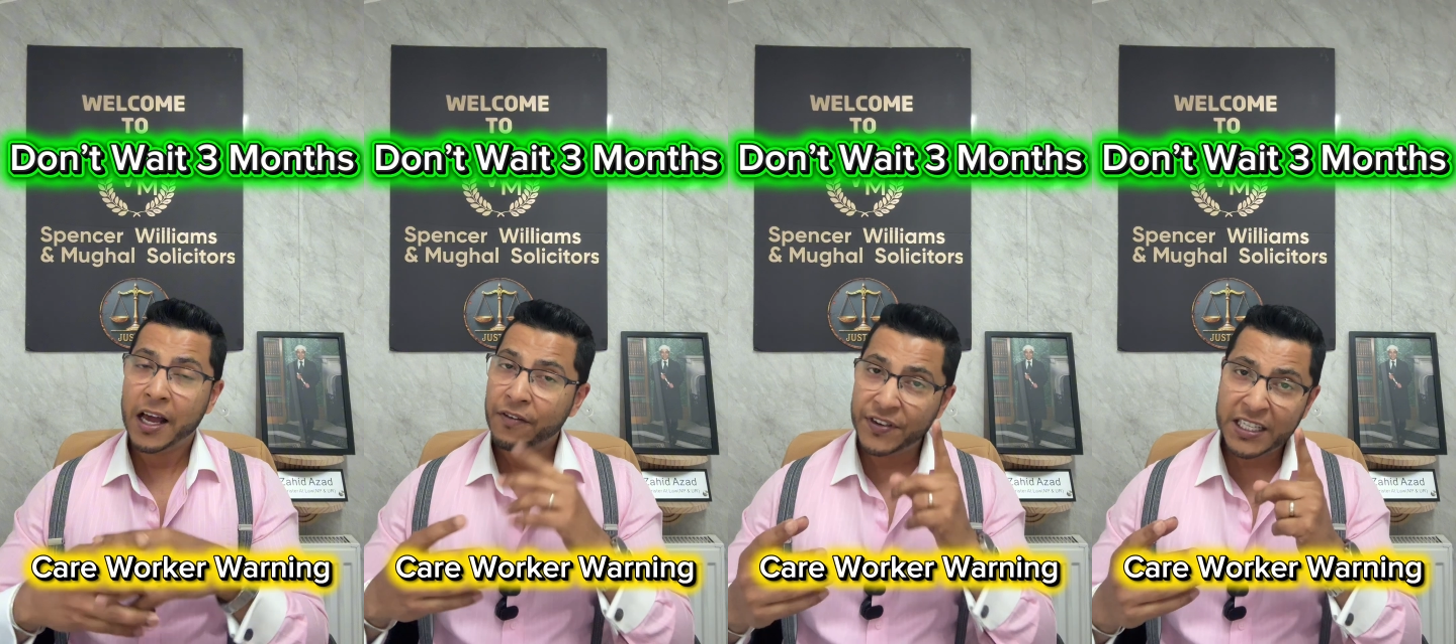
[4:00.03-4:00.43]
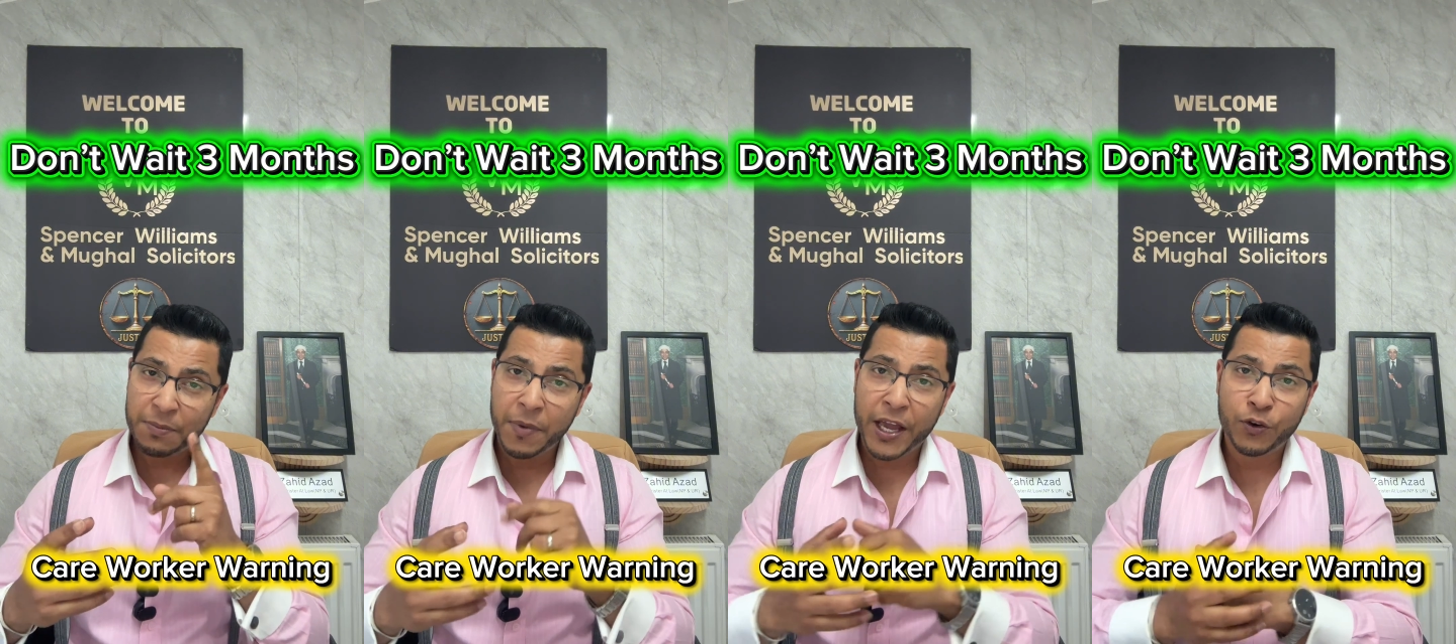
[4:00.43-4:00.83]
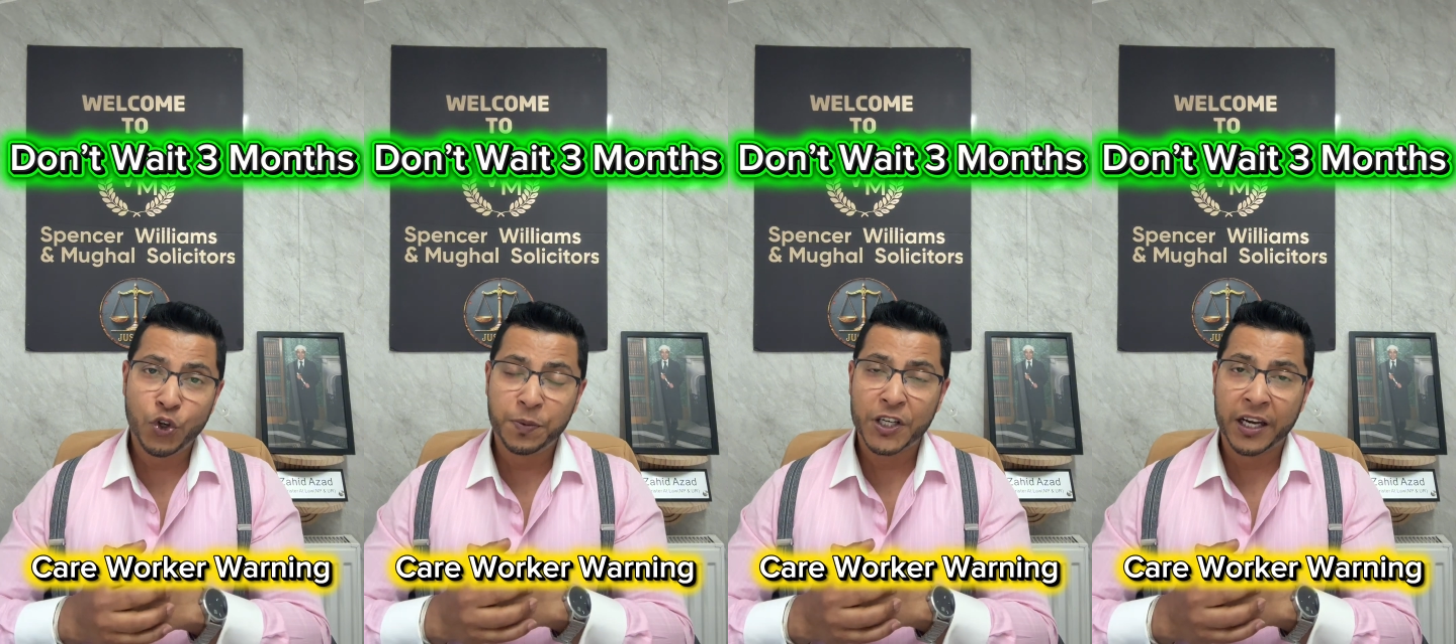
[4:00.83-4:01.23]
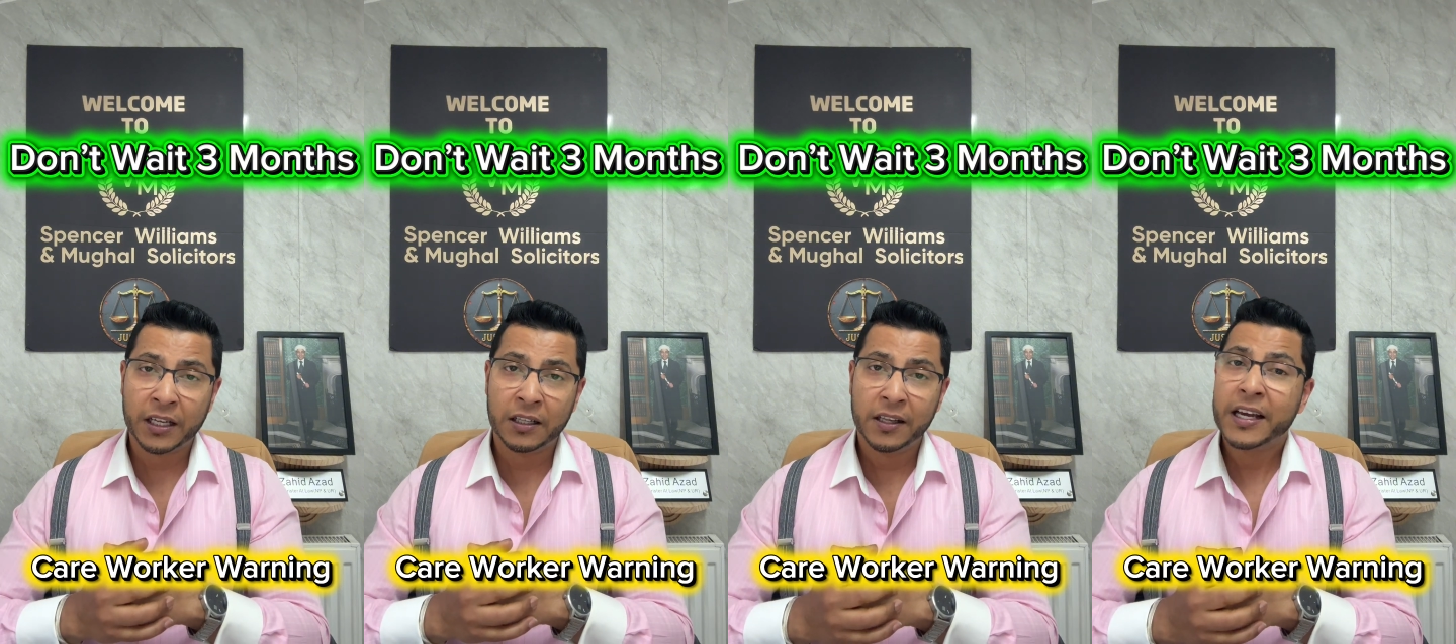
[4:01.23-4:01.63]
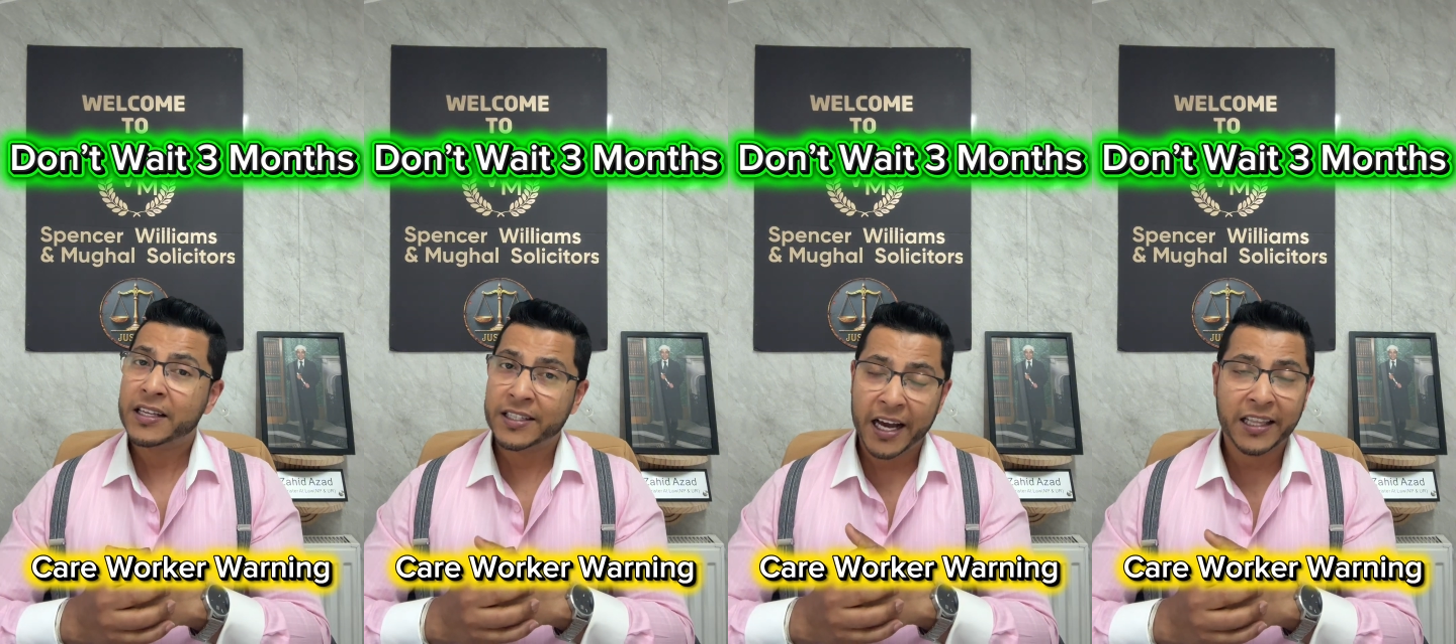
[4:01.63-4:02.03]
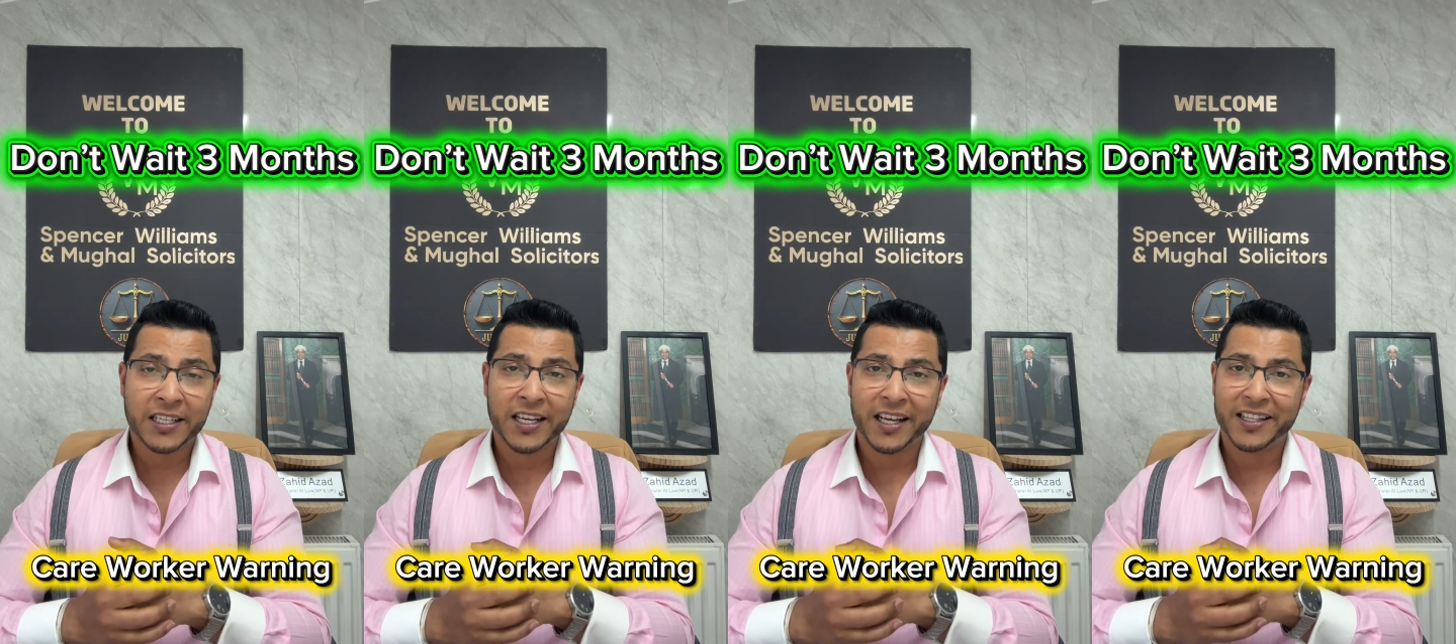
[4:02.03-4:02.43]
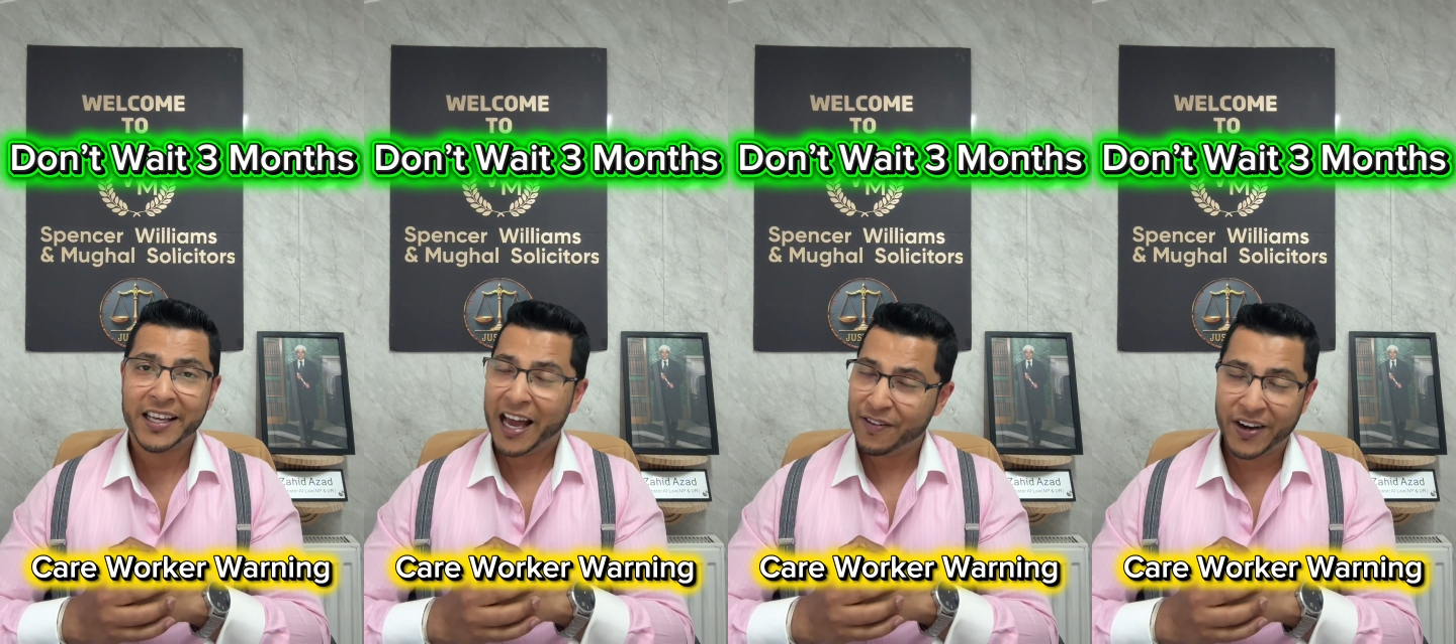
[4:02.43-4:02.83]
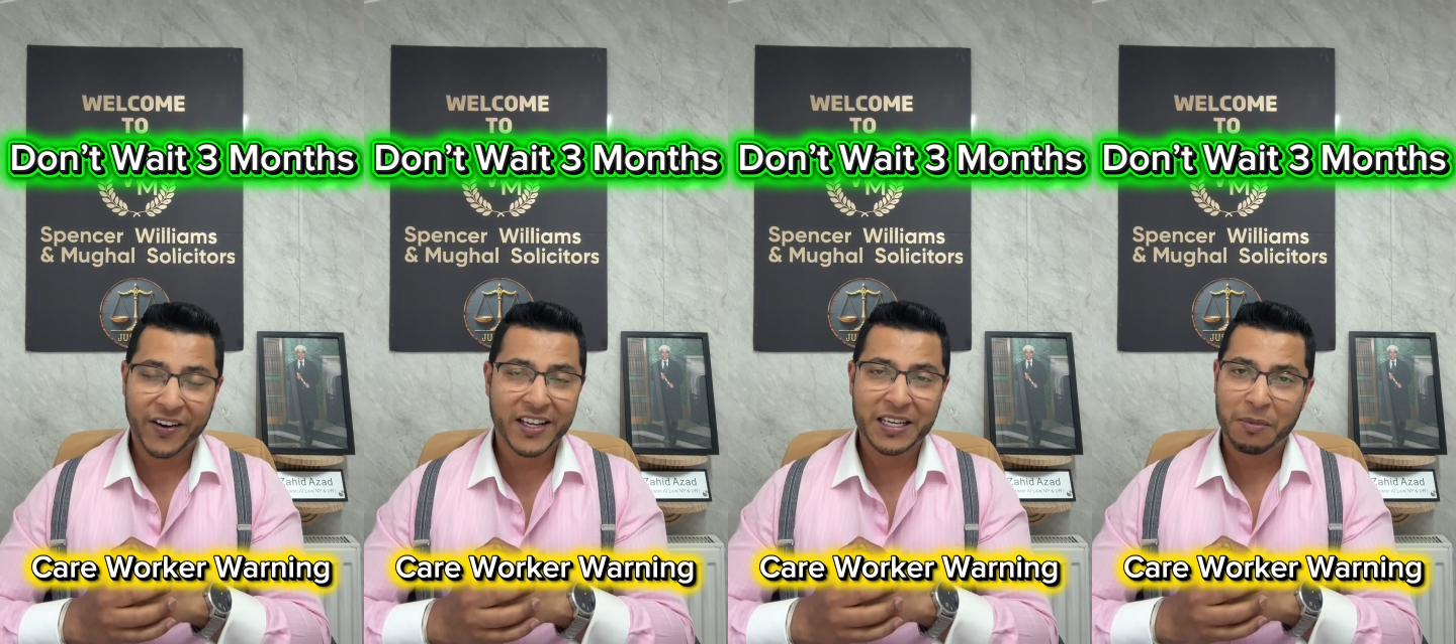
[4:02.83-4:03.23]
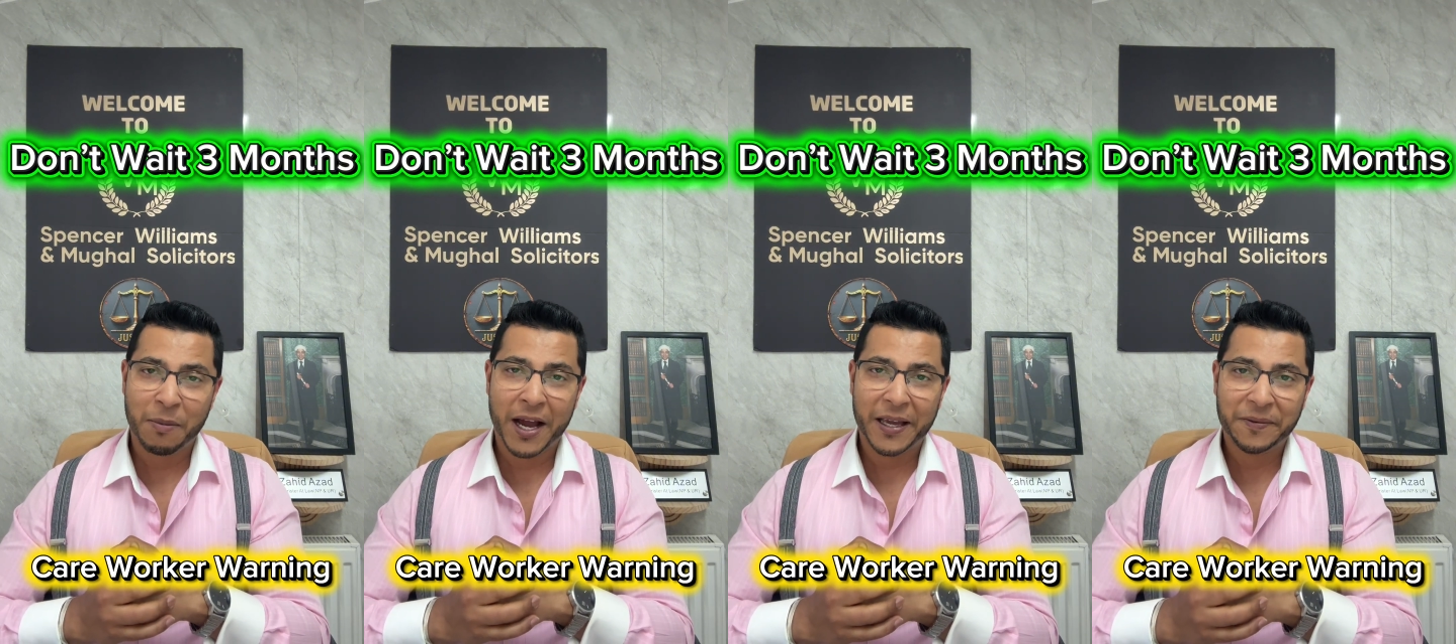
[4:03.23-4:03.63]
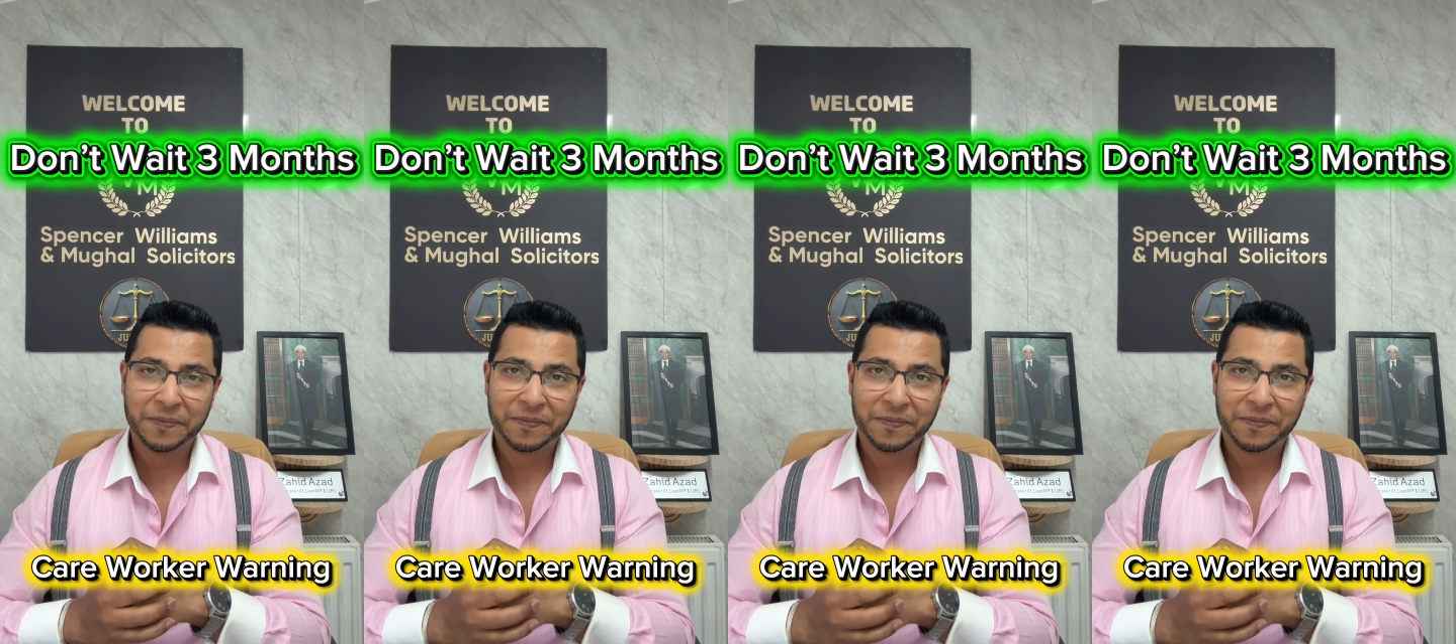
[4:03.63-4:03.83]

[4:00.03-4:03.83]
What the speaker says: Visit my YouTube channel, Zahid Azad. Have a great day. Bye-bye.